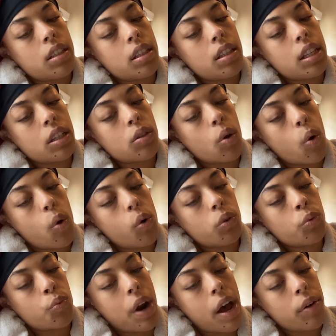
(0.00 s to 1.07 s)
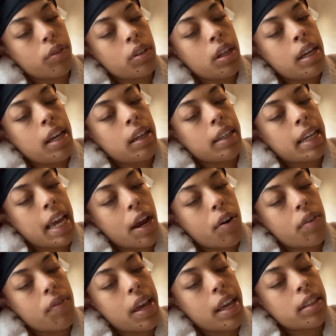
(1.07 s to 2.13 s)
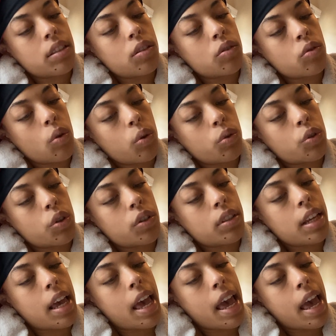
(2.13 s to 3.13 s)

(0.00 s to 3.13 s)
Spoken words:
this old route, caravans, soldiers,